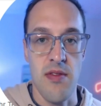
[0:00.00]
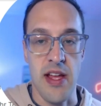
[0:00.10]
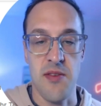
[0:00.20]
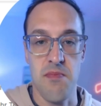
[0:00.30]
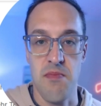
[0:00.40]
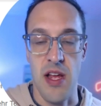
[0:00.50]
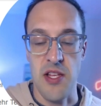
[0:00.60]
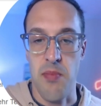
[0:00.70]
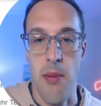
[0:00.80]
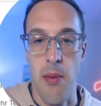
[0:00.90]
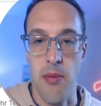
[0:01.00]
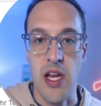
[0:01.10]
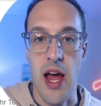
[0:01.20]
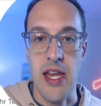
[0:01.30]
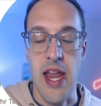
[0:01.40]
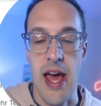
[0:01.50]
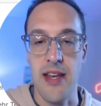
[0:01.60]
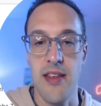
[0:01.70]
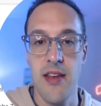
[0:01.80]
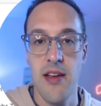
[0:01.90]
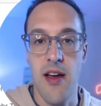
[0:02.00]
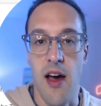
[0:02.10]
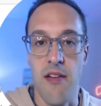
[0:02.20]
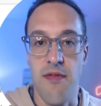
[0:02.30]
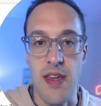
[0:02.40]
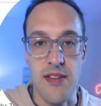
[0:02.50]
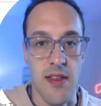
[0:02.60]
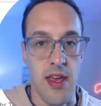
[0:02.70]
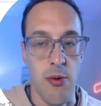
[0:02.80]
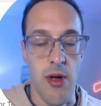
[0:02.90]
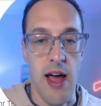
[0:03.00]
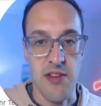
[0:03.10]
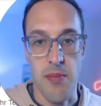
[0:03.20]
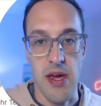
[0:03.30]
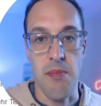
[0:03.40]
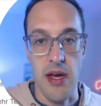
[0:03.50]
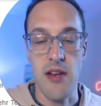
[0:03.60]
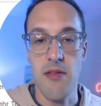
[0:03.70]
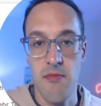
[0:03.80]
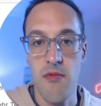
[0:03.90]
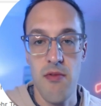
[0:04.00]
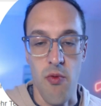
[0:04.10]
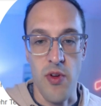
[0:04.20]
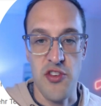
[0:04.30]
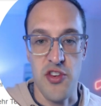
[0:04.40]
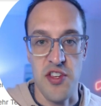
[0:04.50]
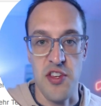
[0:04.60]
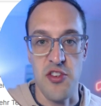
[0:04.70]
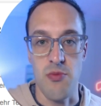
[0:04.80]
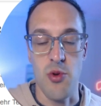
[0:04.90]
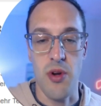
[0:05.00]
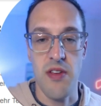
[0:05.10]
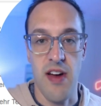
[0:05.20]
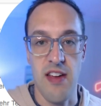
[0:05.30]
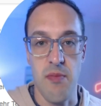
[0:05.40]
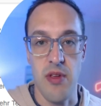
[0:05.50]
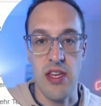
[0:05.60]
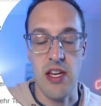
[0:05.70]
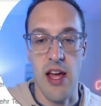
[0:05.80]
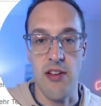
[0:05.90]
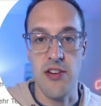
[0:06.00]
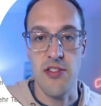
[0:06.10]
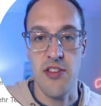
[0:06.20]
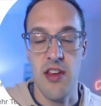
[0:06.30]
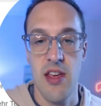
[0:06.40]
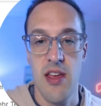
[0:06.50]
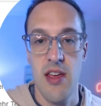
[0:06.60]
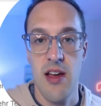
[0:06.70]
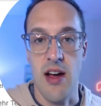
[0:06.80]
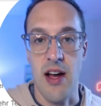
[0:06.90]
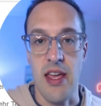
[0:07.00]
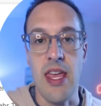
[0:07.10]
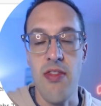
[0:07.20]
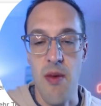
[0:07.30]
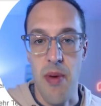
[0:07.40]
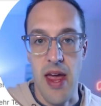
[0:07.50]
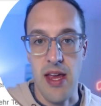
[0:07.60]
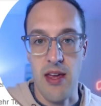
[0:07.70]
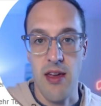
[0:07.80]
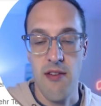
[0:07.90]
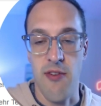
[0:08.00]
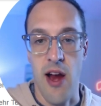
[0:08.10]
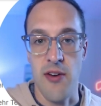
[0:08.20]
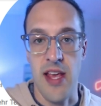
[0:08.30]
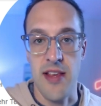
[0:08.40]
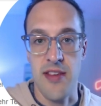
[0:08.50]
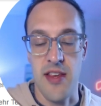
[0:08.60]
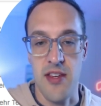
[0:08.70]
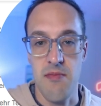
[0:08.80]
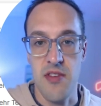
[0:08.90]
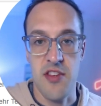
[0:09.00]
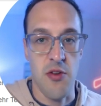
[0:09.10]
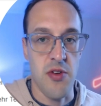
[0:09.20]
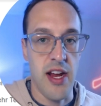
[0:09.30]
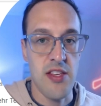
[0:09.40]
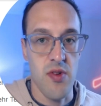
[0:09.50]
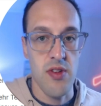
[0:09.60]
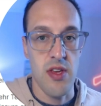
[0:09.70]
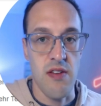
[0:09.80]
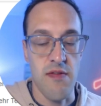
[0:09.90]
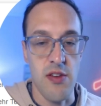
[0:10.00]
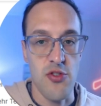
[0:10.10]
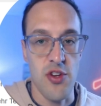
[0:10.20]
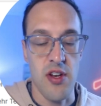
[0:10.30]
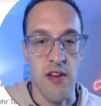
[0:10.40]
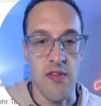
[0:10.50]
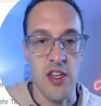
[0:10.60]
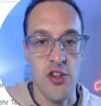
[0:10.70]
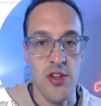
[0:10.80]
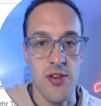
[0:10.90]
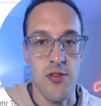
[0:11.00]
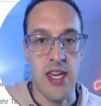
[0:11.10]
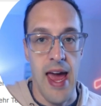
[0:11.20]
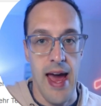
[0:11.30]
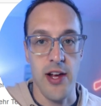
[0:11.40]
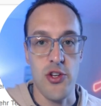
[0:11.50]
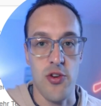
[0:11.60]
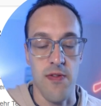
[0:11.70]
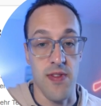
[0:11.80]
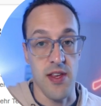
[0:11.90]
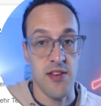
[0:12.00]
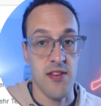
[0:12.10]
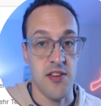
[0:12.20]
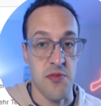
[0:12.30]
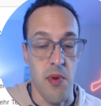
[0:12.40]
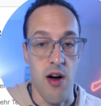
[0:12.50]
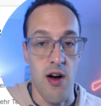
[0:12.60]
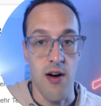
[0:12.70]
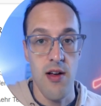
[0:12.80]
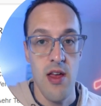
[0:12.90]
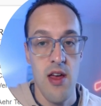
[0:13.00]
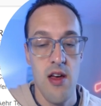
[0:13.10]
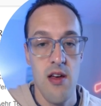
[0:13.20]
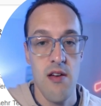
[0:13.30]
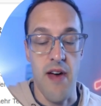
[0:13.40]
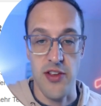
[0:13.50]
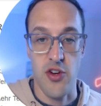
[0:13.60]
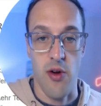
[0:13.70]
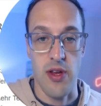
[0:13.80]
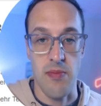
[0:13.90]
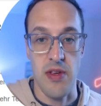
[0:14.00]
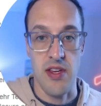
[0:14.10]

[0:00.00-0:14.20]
that's, that's probably not net of fees that they will have to pay. But let's just assume $25 million uh, in the bank for Aehr Test Systems. So, nice little infusion of additional cash for this small, fast growing